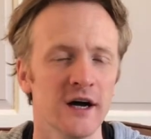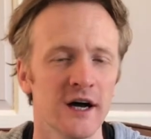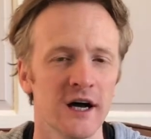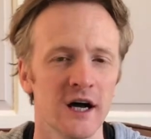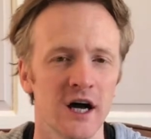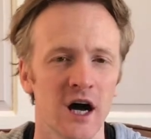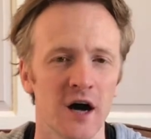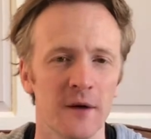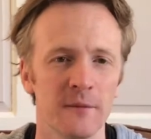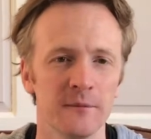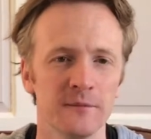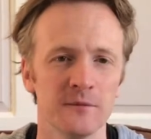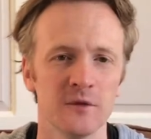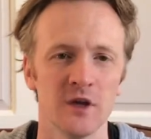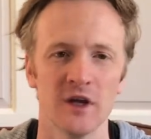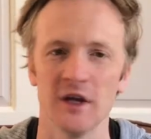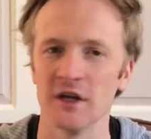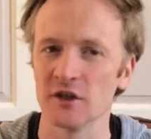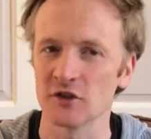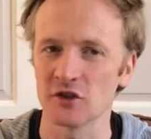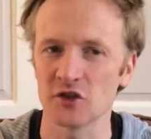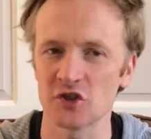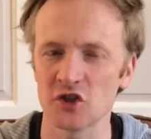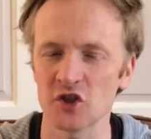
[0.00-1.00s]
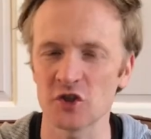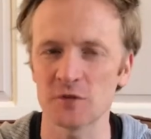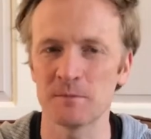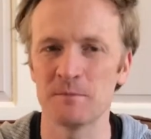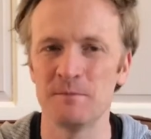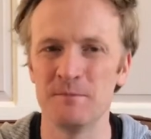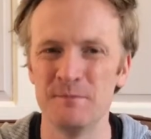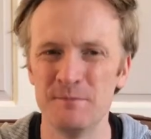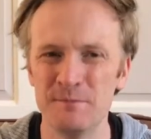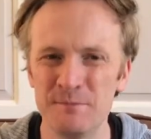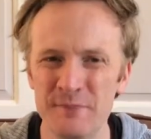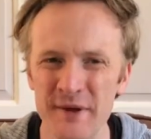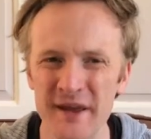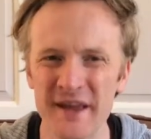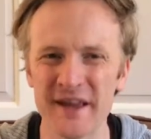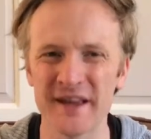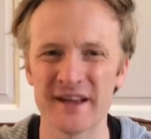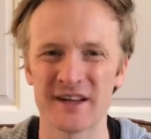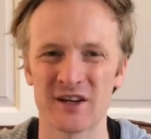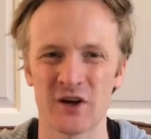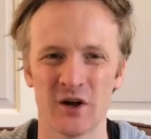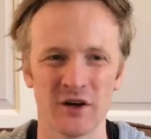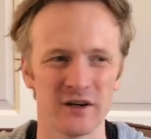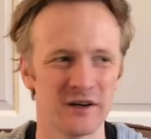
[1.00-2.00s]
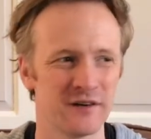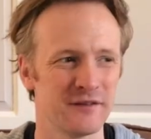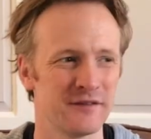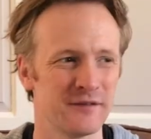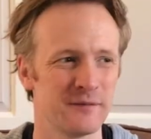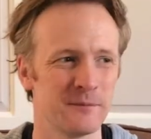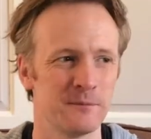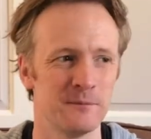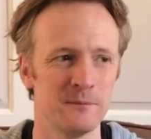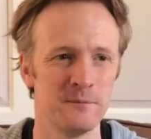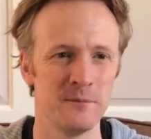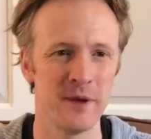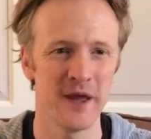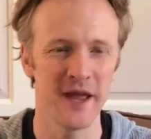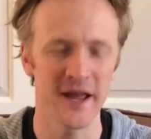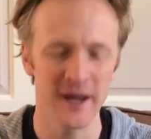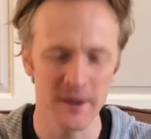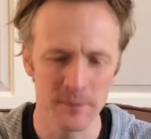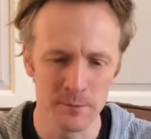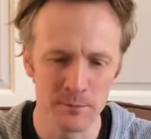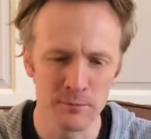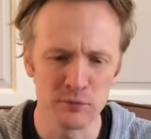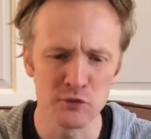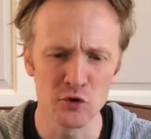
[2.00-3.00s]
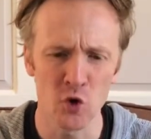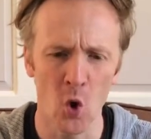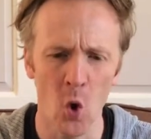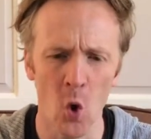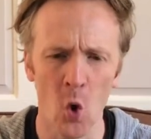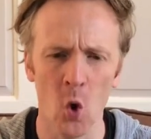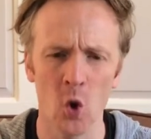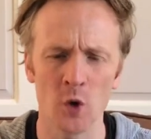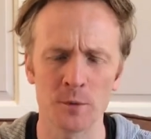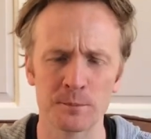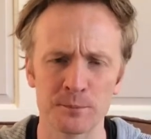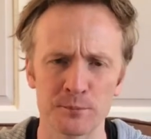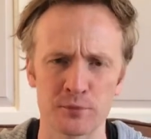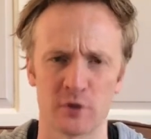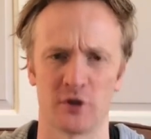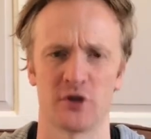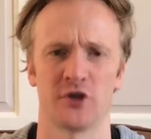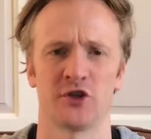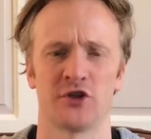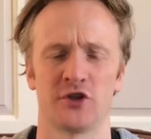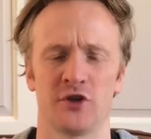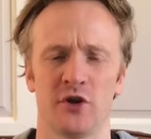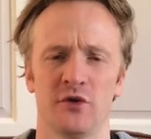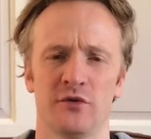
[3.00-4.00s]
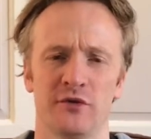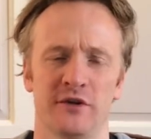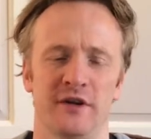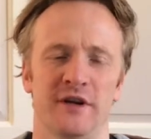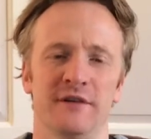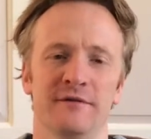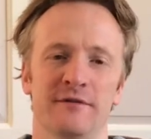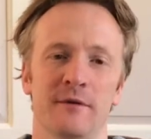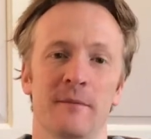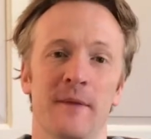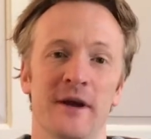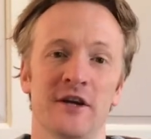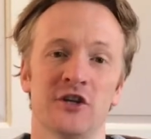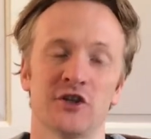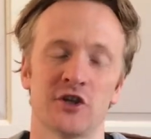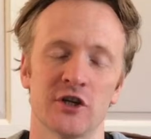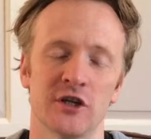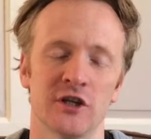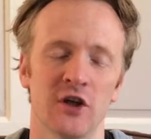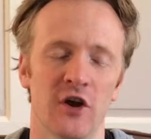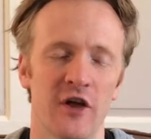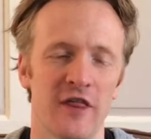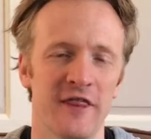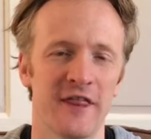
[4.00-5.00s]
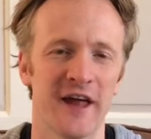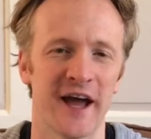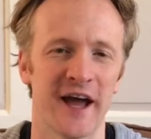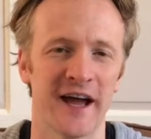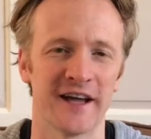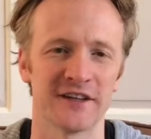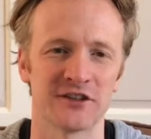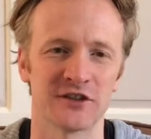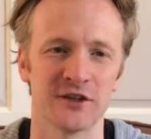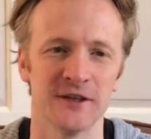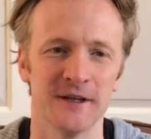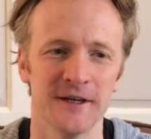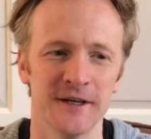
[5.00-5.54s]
So just big, broad brushstroke information like that.